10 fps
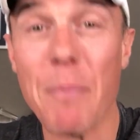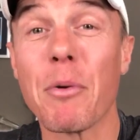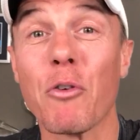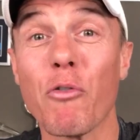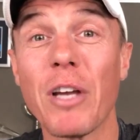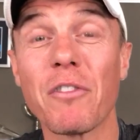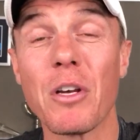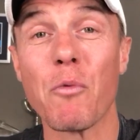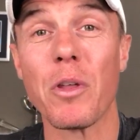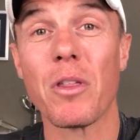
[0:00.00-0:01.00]

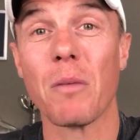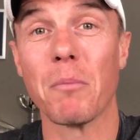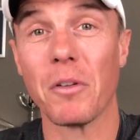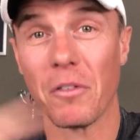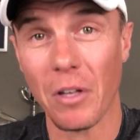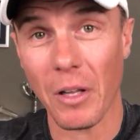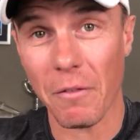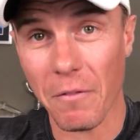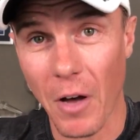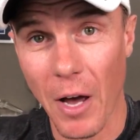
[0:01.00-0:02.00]
progressing with the Mozilla
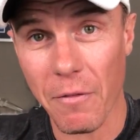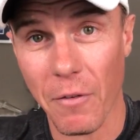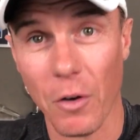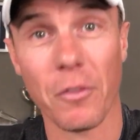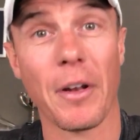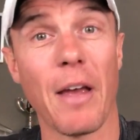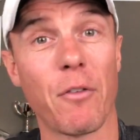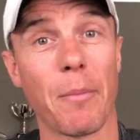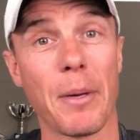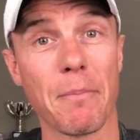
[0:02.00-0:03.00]
Firefox and Have
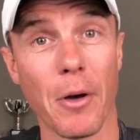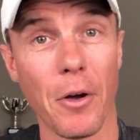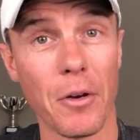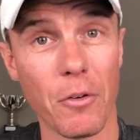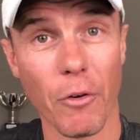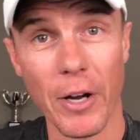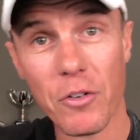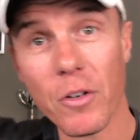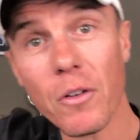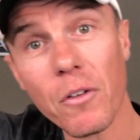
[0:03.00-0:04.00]
I Been Pwned
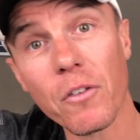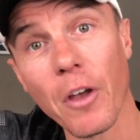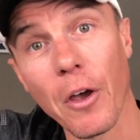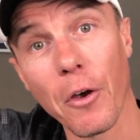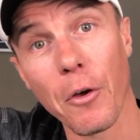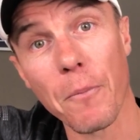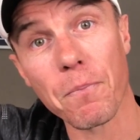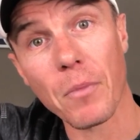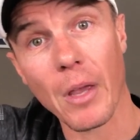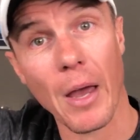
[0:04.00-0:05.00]
integration. So
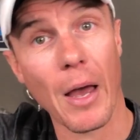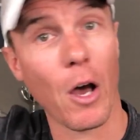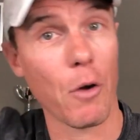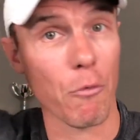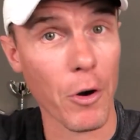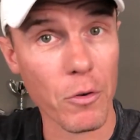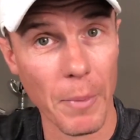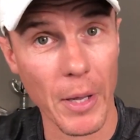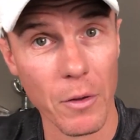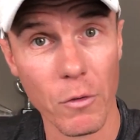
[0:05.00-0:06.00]
I wrote
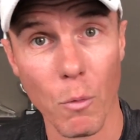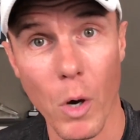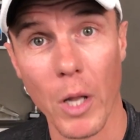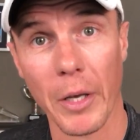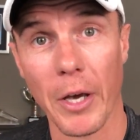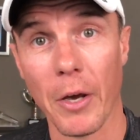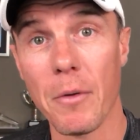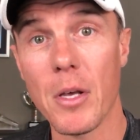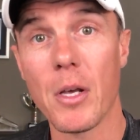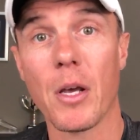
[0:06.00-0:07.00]
about this a while ago.
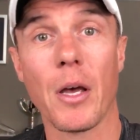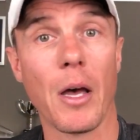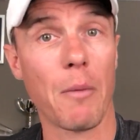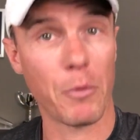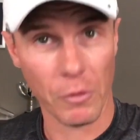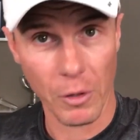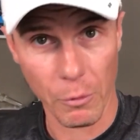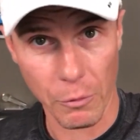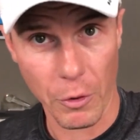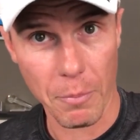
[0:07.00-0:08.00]
Mozilla
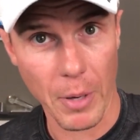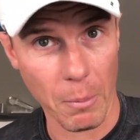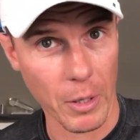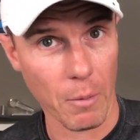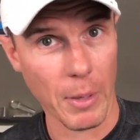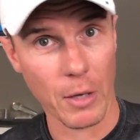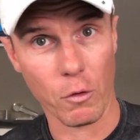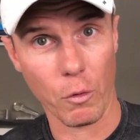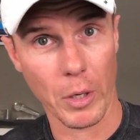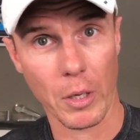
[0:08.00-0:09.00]
was very public about
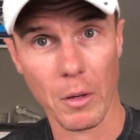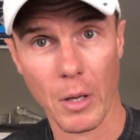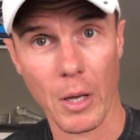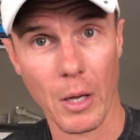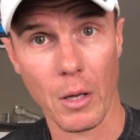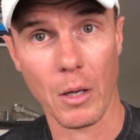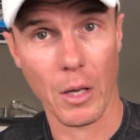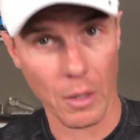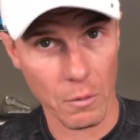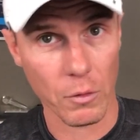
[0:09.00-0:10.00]
doing
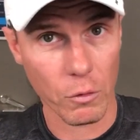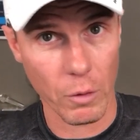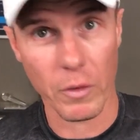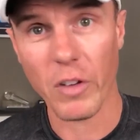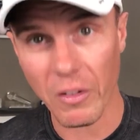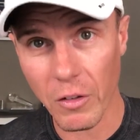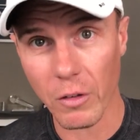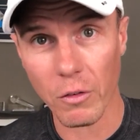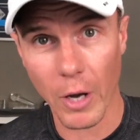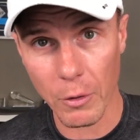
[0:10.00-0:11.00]
a sort of a testing
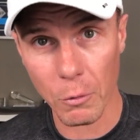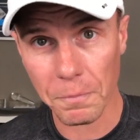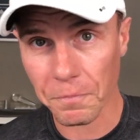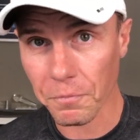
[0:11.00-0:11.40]
cycle